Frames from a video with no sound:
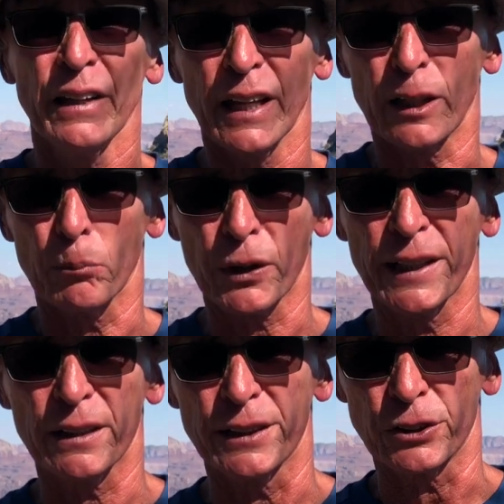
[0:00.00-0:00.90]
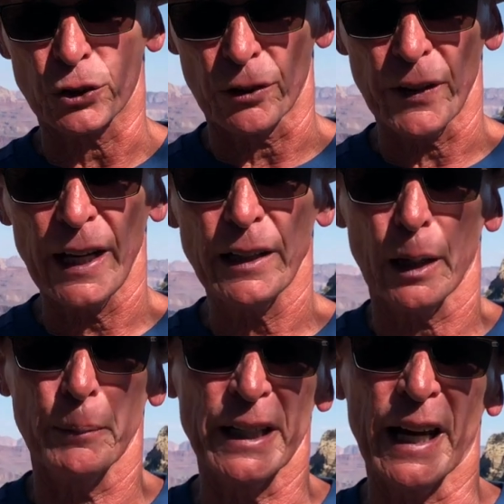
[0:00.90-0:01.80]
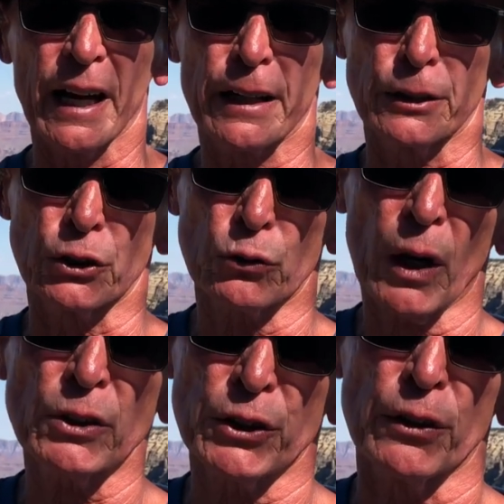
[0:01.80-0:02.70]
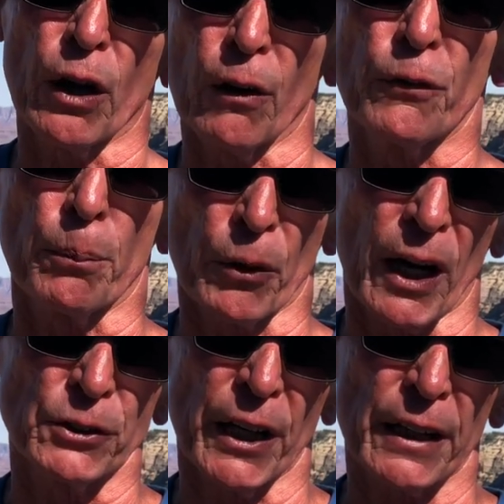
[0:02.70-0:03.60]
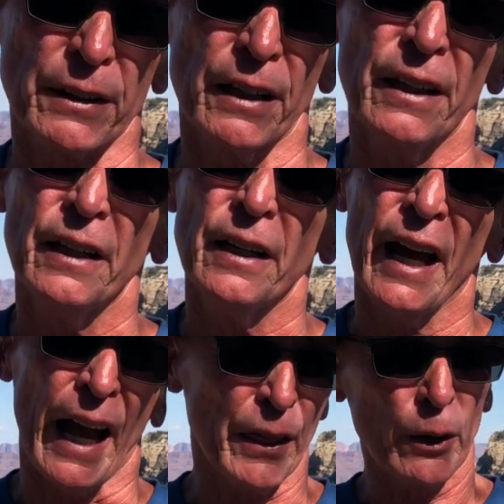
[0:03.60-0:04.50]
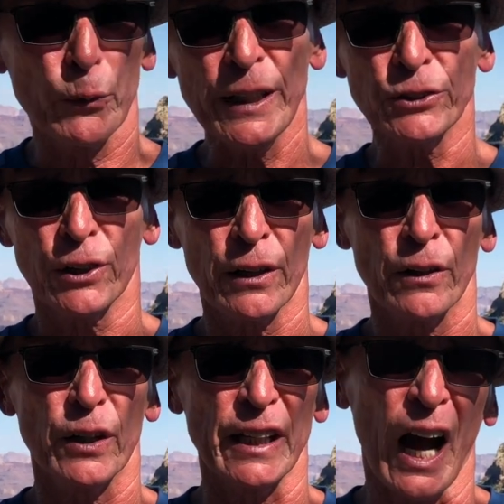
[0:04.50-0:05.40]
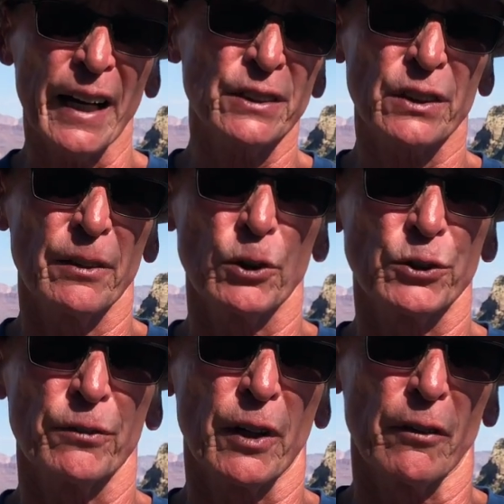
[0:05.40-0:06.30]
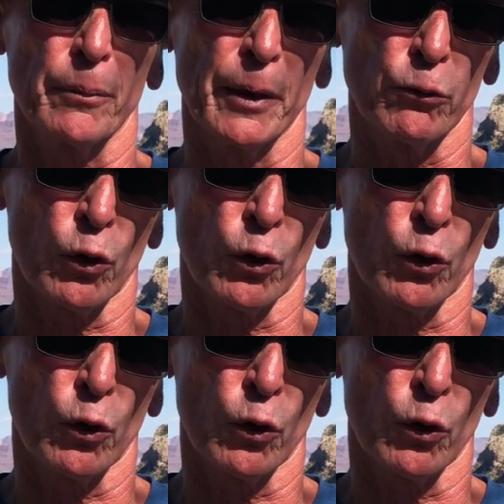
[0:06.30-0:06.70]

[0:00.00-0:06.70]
They completely surveyed and began construction of the project, and they reached the highest levels of government